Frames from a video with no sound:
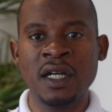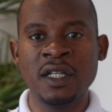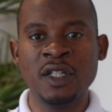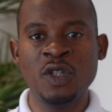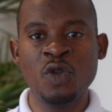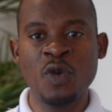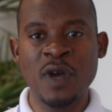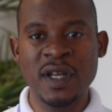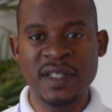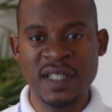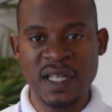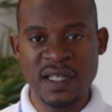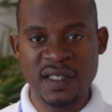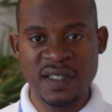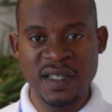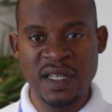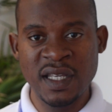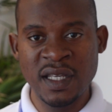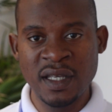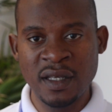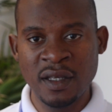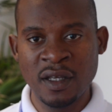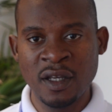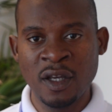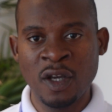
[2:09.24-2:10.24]
USSD,
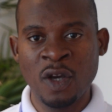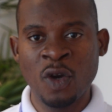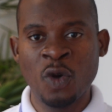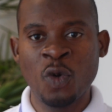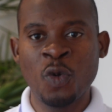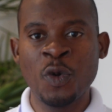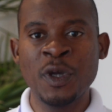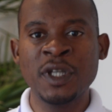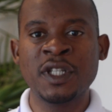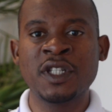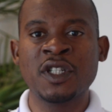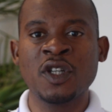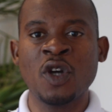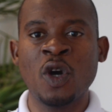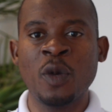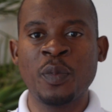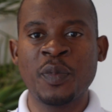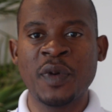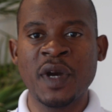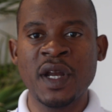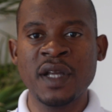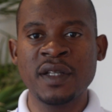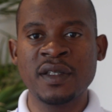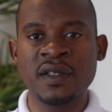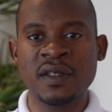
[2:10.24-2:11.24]
uh, which
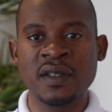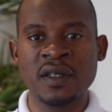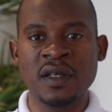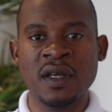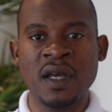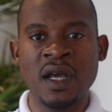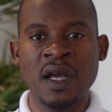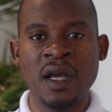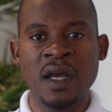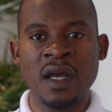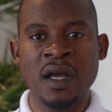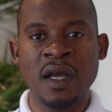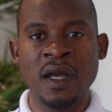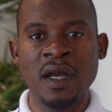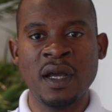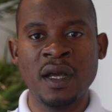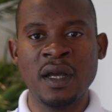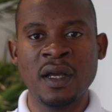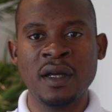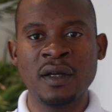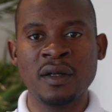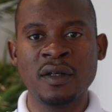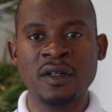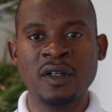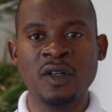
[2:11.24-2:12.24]
operates
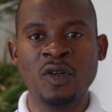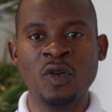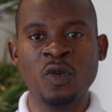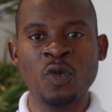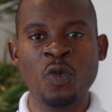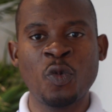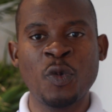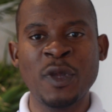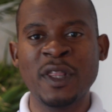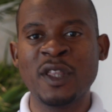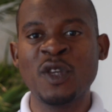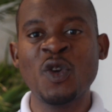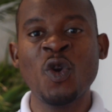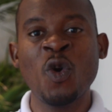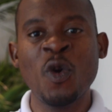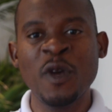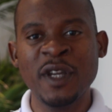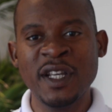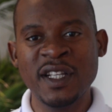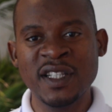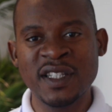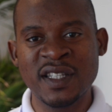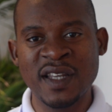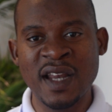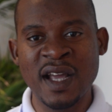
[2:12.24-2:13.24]
uh, with no
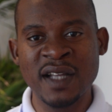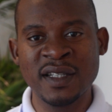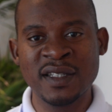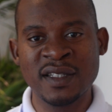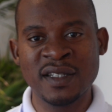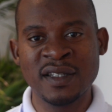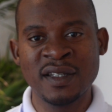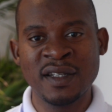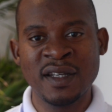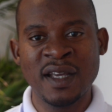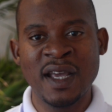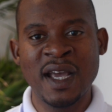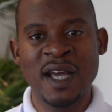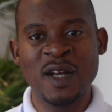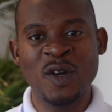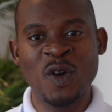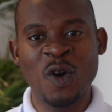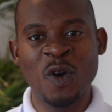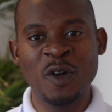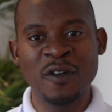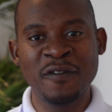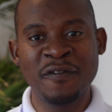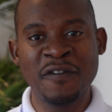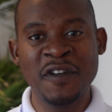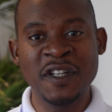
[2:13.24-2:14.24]
internet and
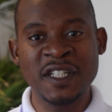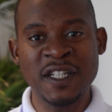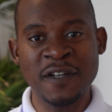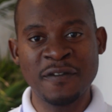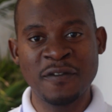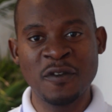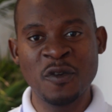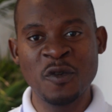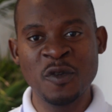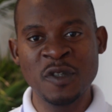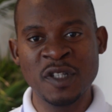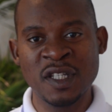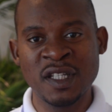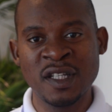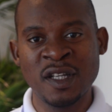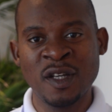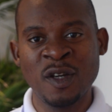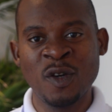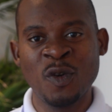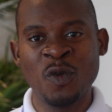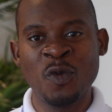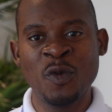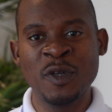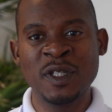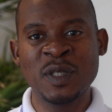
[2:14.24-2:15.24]
on feature phones
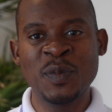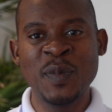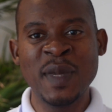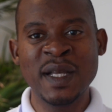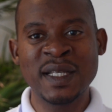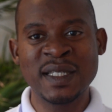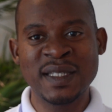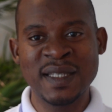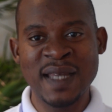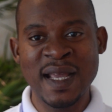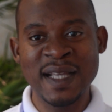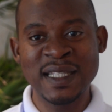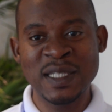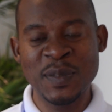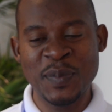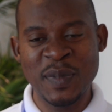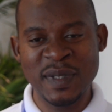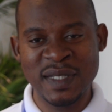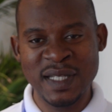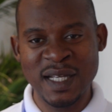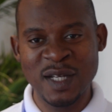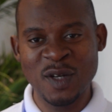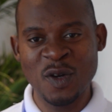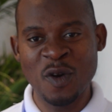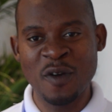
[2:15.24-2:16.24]
which makes
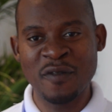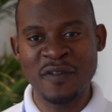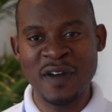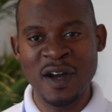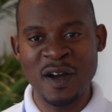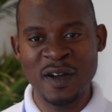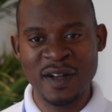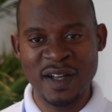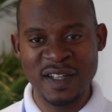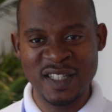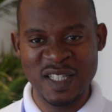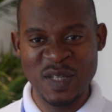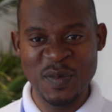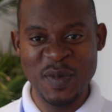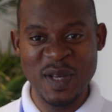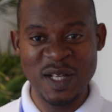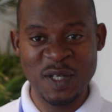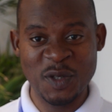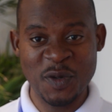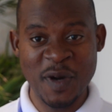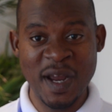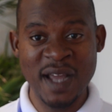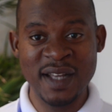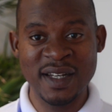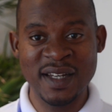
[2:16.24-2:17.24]
90% of our
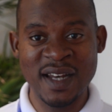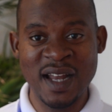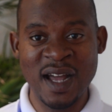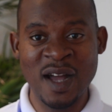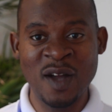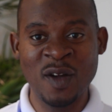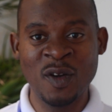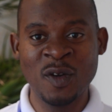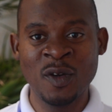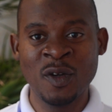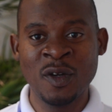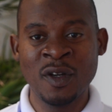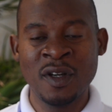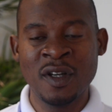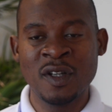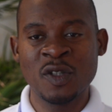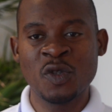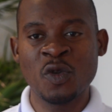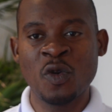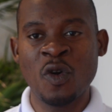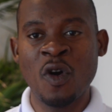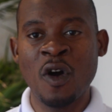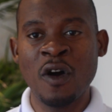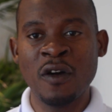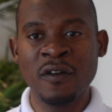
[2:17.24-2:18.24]
customers right now.
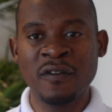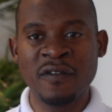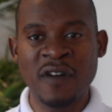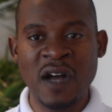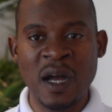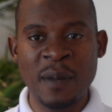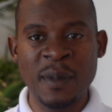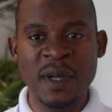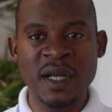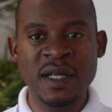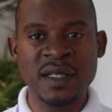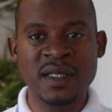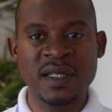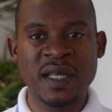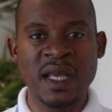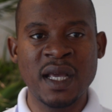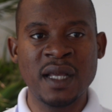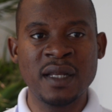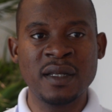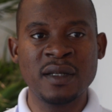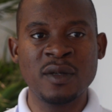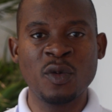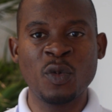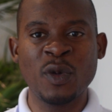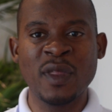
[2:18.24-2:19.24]
So all farmers
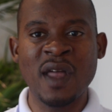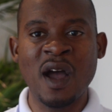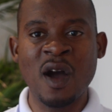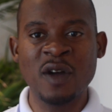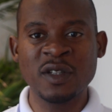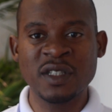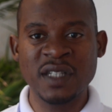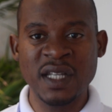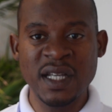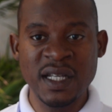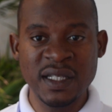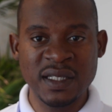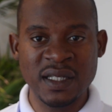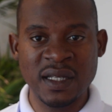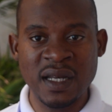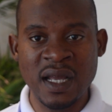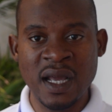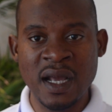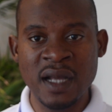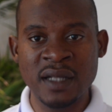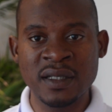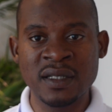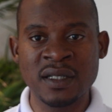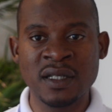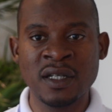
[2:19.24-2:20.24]
can, without
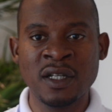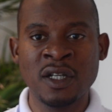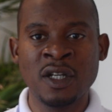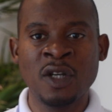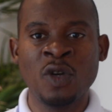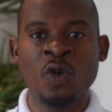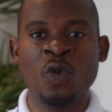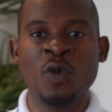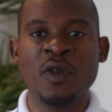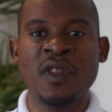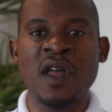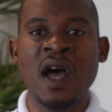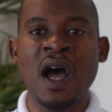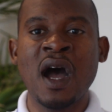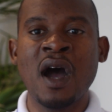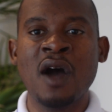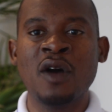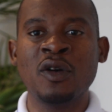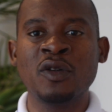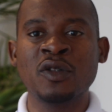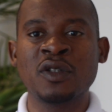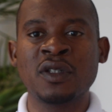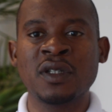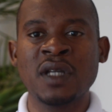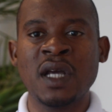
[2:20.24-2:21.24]
internet,
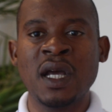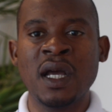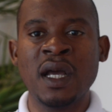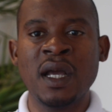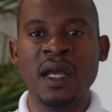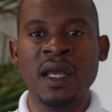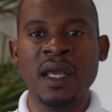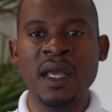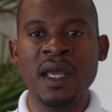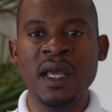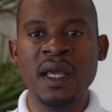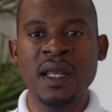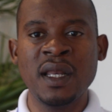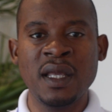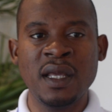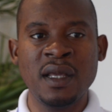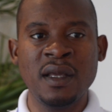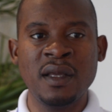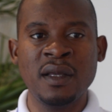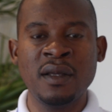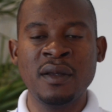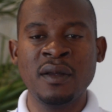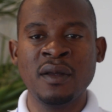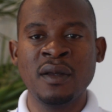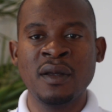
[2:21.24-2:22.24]
without uh,
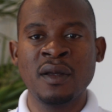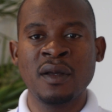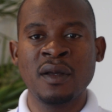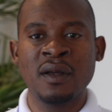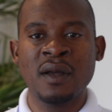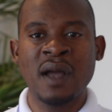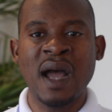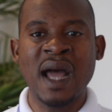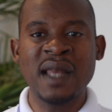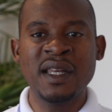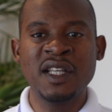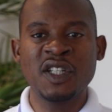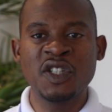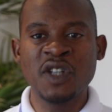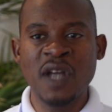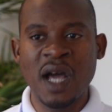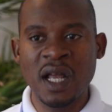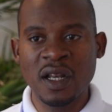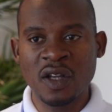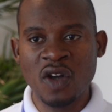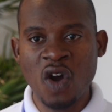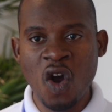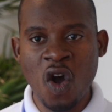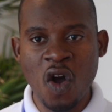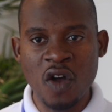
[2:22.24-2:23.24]
any
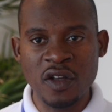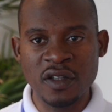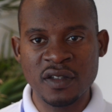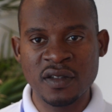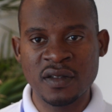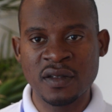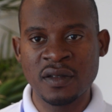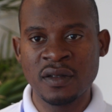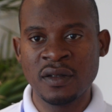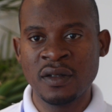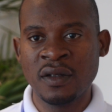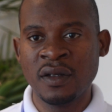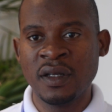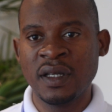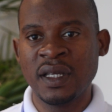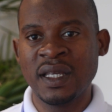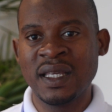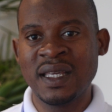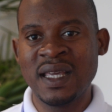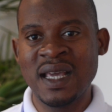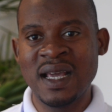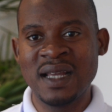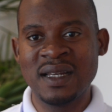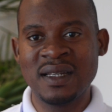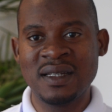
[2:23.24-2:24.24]
additional cost,
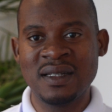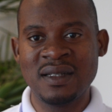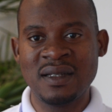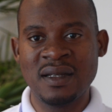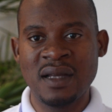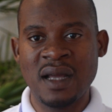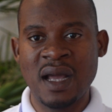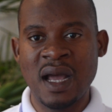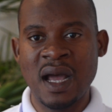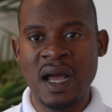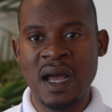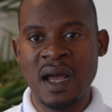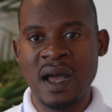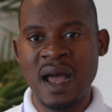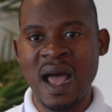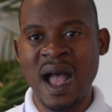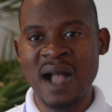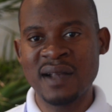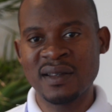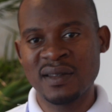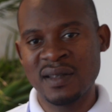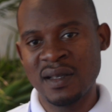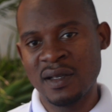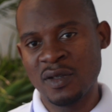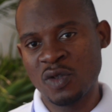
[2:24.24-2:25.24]
get uh,
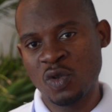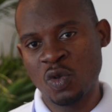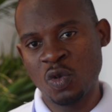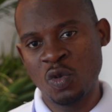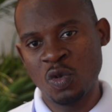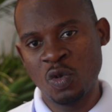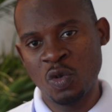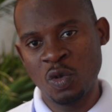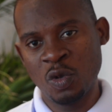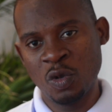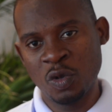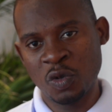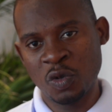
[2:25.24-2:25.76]
access to